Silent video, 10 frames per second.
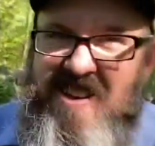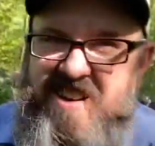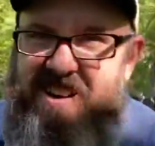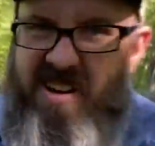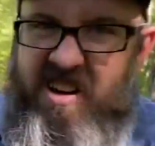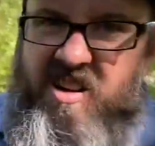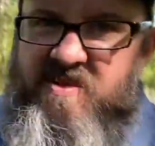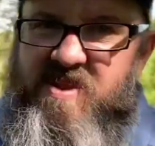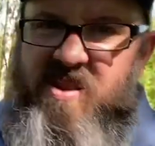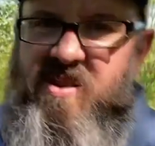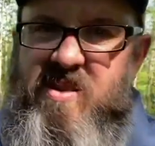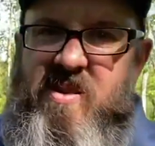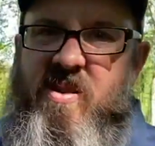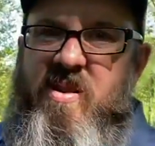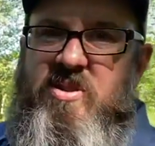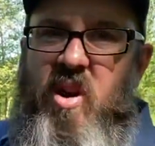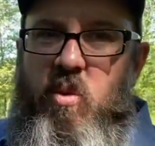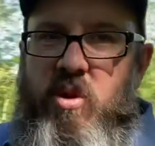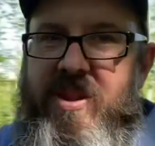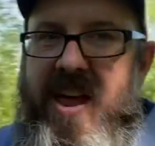it's all
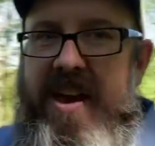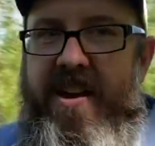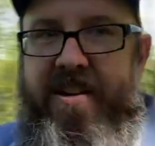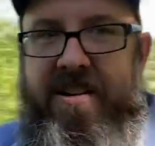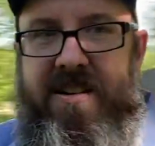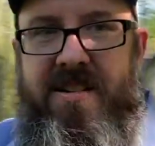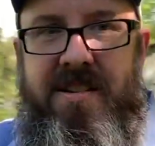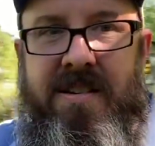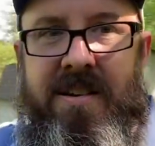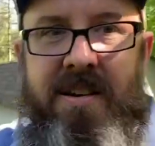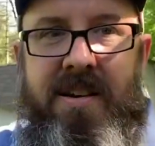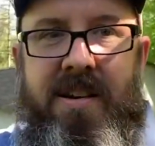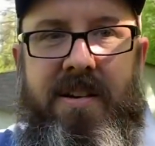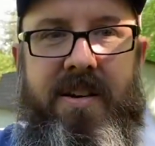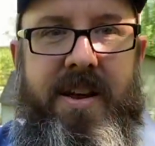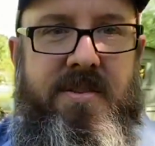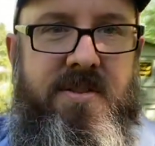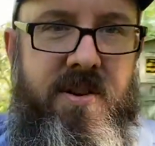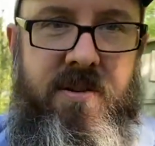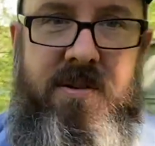wood line here, right?
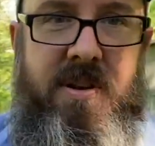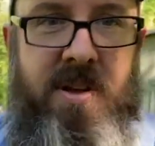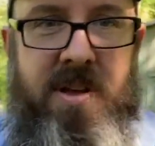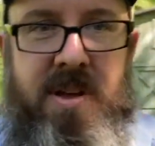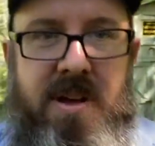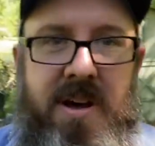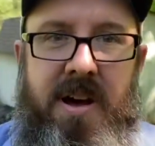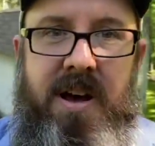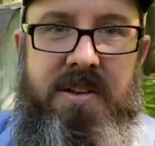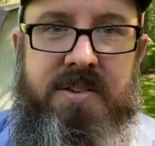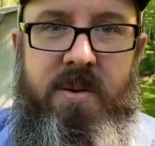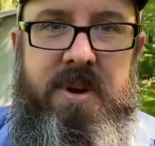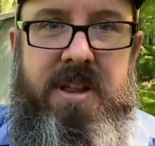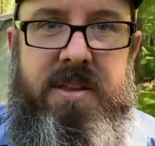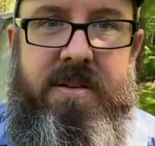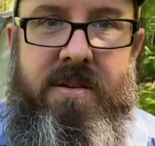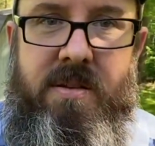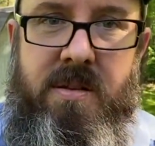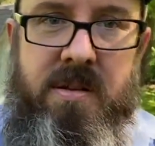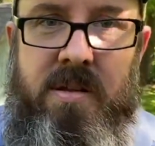So you can see we got the
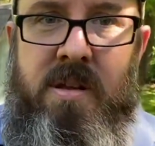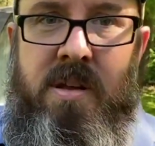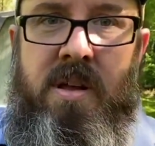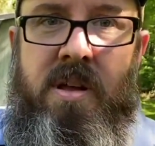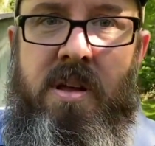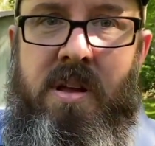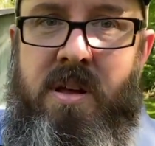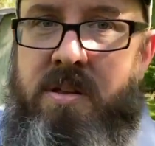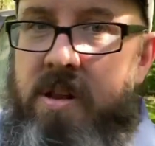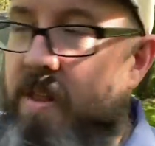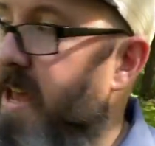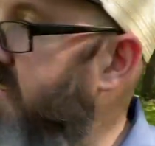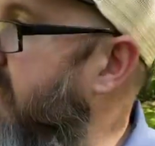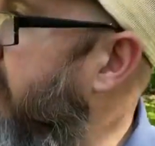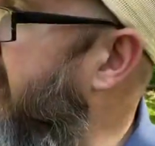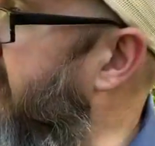little lakes out back,